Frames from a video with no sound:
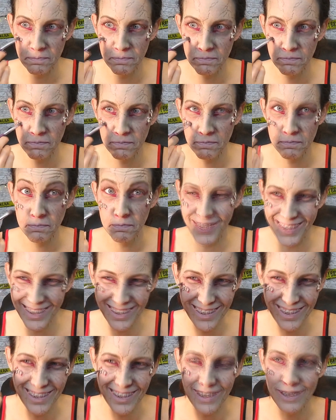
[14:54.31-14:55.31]
Kellogg's
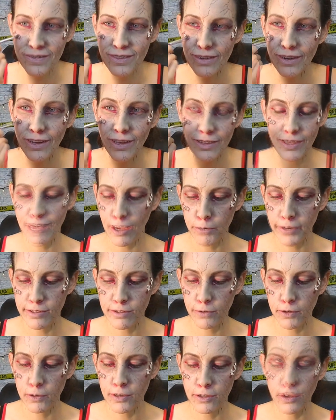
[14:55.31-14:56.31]
cereal is really good for
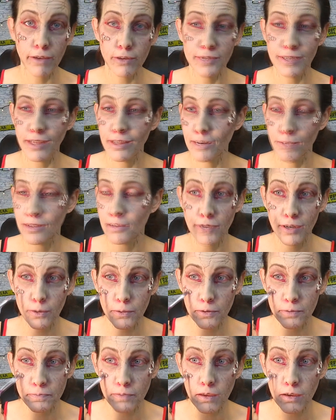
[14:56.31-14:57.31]
this. Just
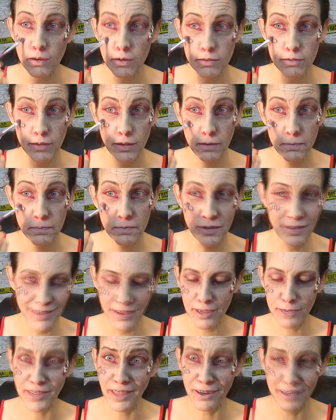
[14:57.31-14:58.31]
general oatmeal.
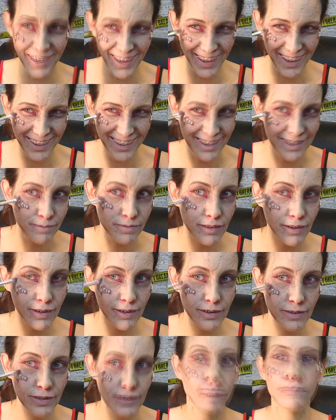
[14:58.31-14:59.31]
You could do old
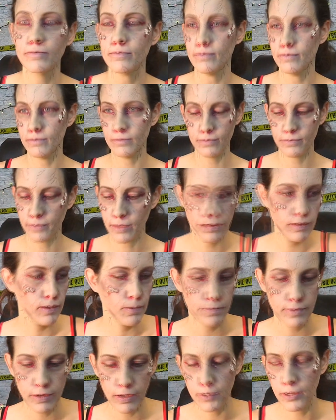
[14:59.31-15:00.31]
fashioned. You could do
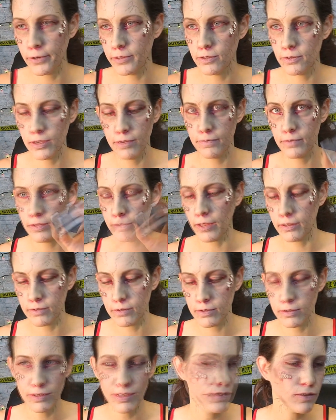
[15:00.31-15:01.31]
what I did was
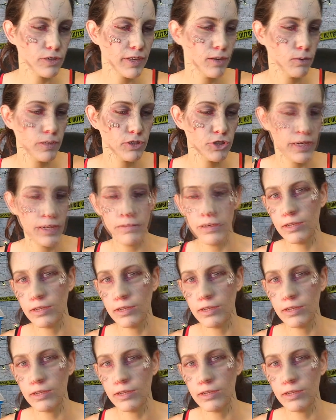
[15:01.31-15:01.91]
Quick Oats.